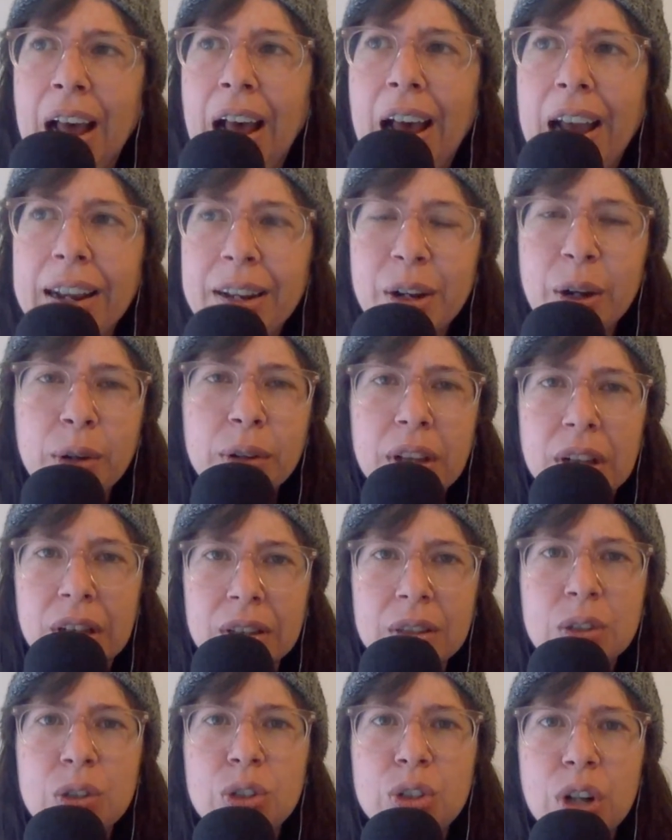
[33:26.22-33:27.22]
I know that
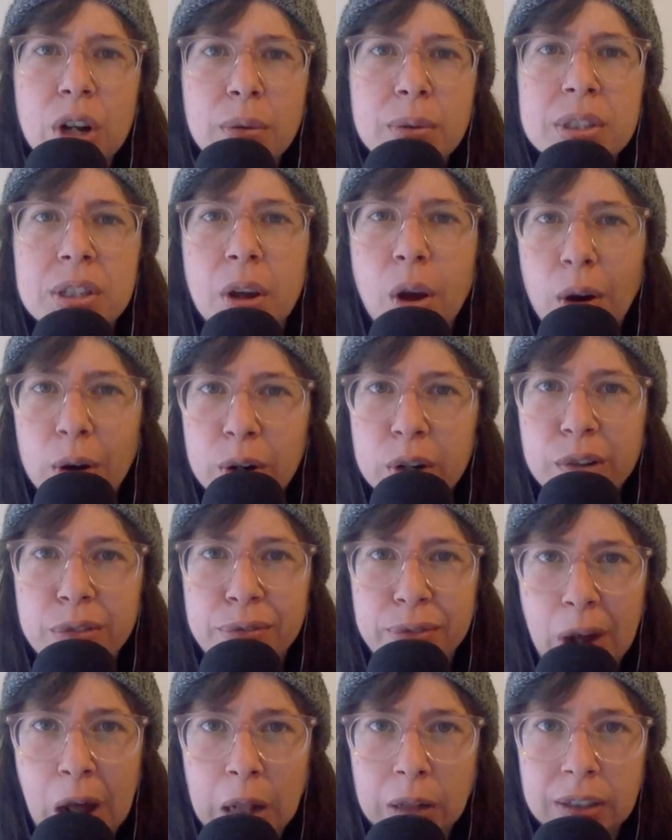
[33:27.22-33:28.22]
this show is hard to
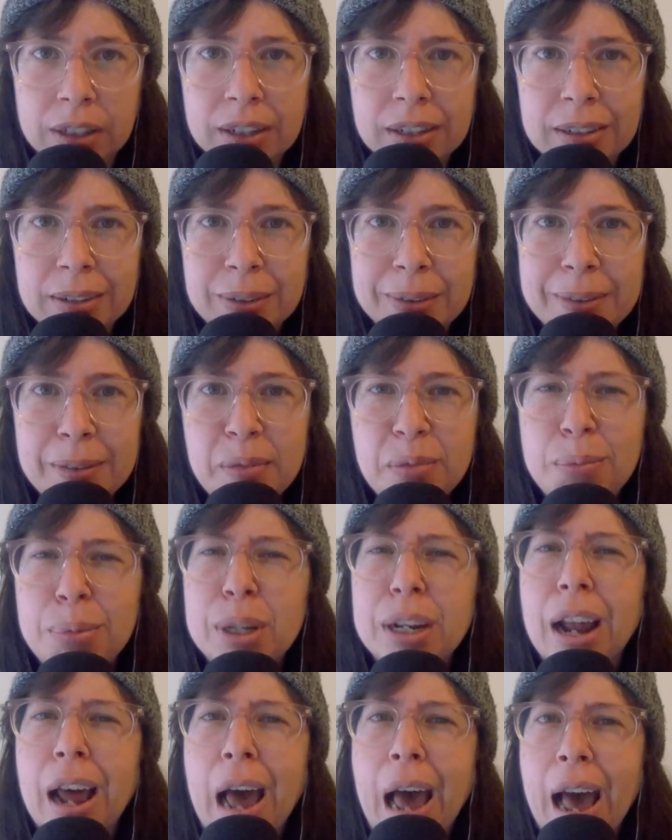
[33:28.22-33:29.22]
follow,
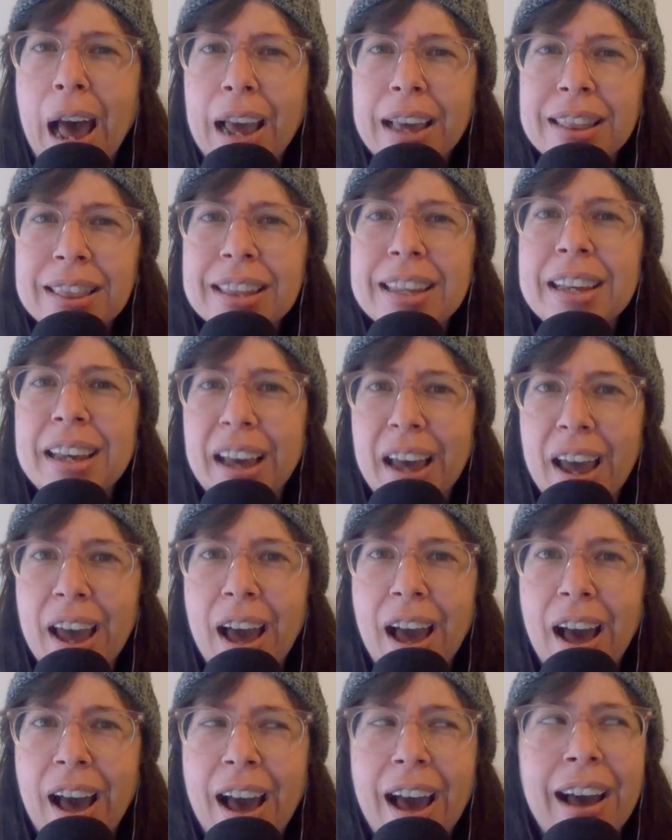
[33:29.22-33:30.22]
but I think I,
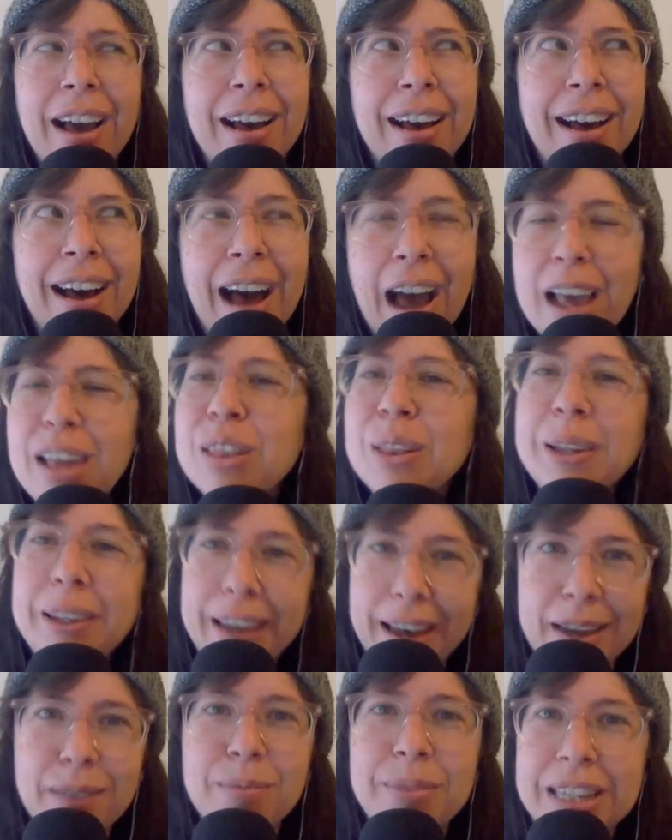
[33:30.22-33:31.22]
I think
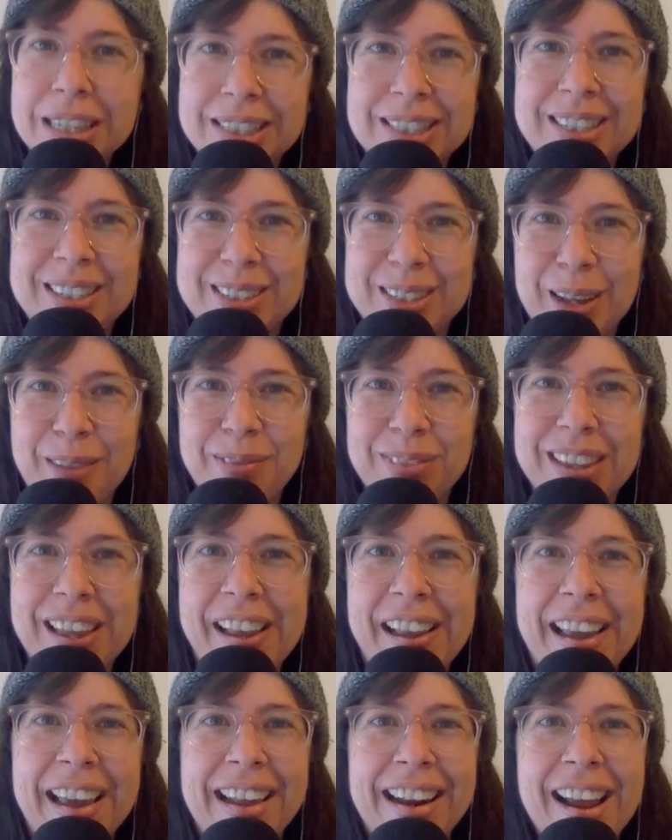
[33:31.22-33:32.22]
I missed
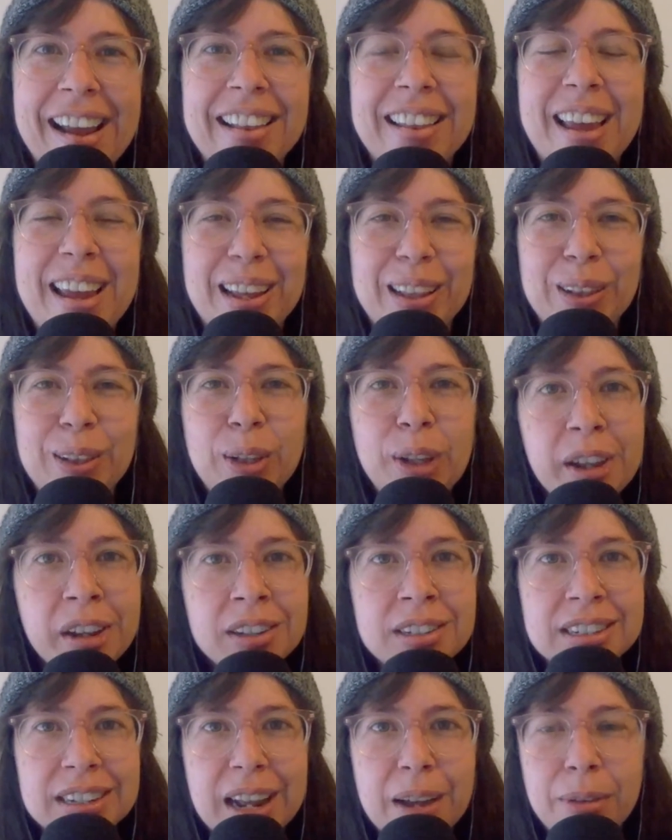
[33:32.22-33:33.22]
something. And I like
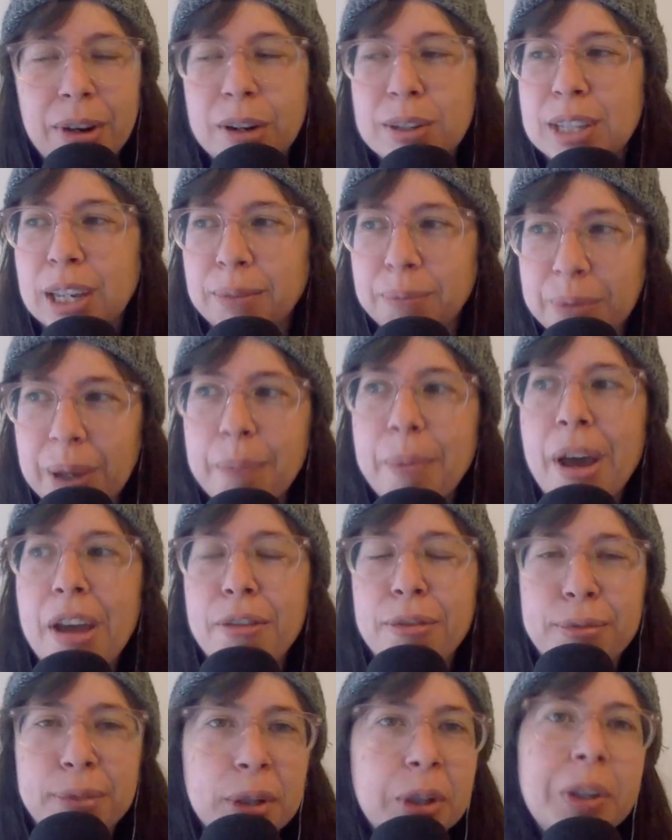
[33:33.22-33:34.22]
looked it up, and I was like, yep, I
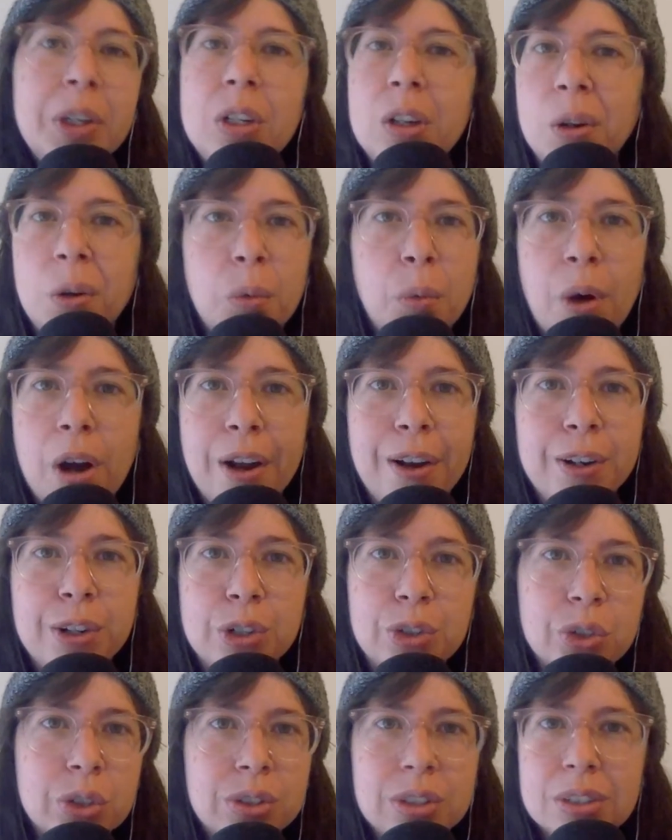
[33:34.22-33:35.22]
fully didn't
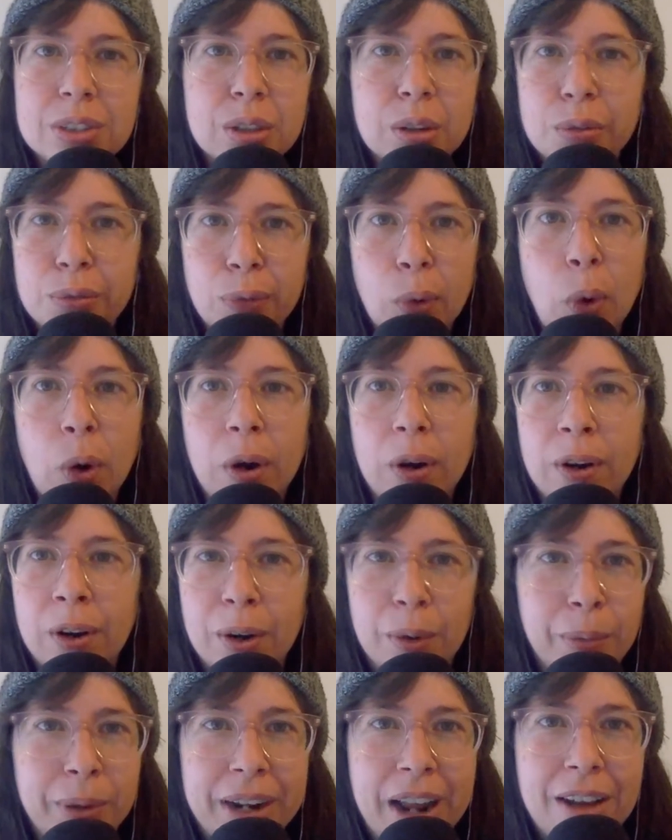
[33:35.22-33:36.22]
watch season four
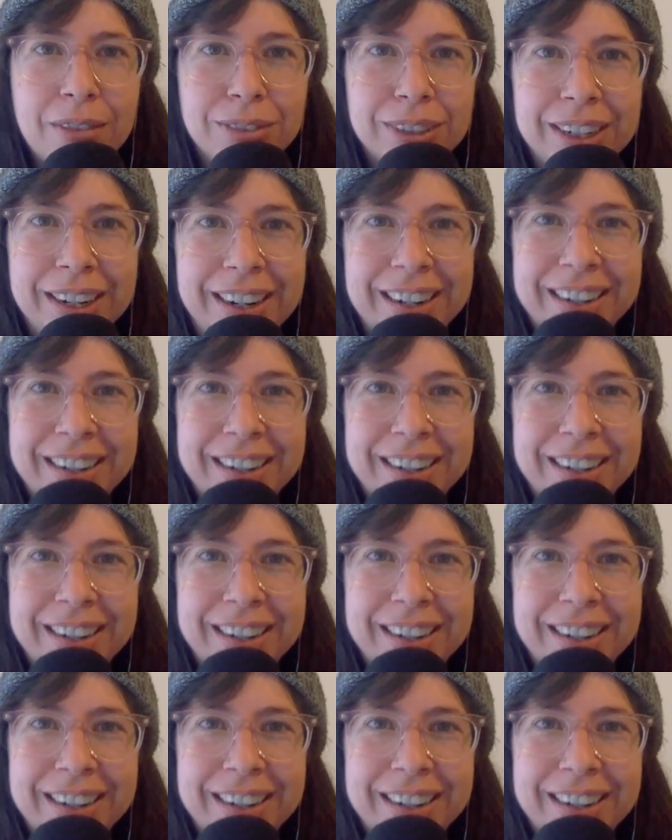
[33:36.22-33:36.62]
or whatever.